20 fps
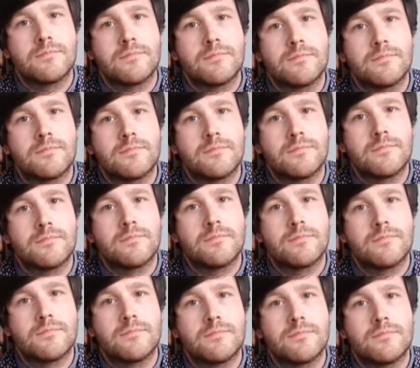
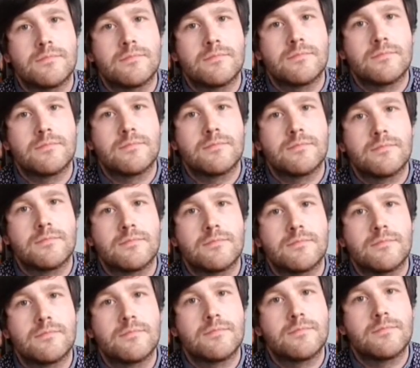
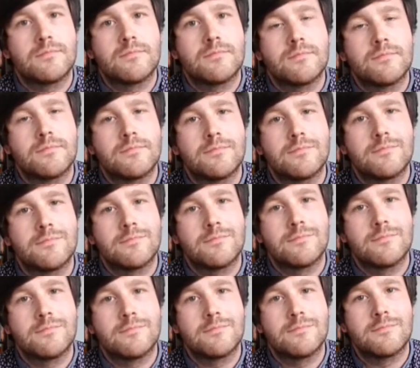
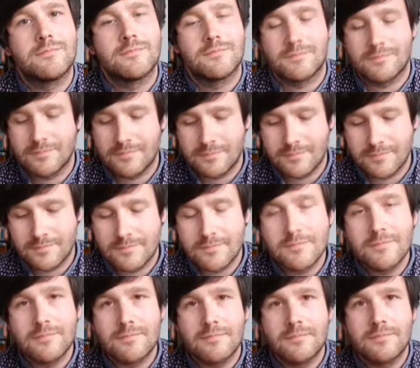
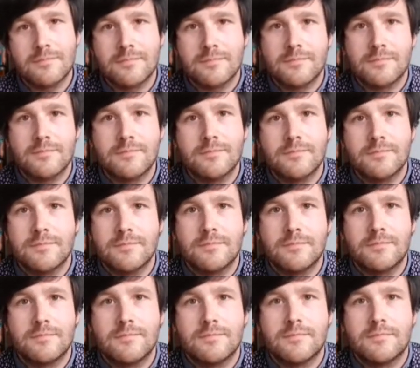
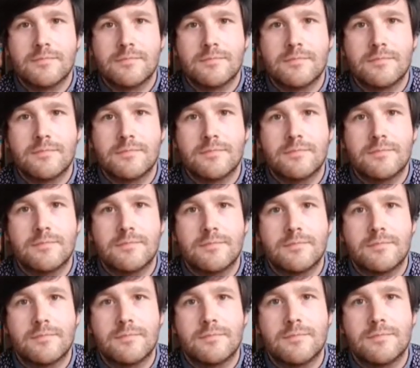
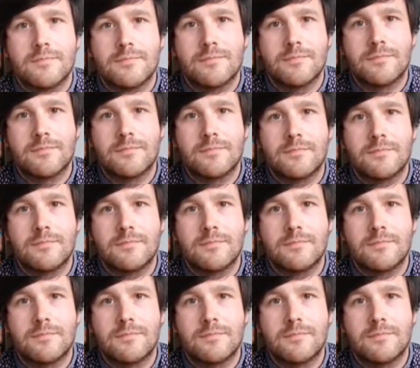(silent)